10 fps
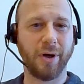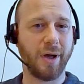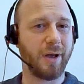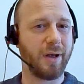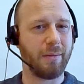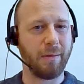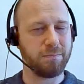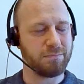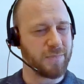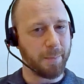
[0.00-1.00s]

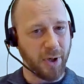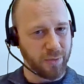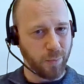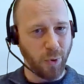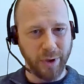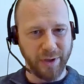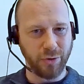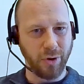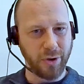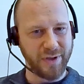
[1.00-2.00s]
about
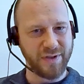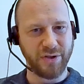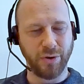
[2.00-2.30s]
walkie-talkies,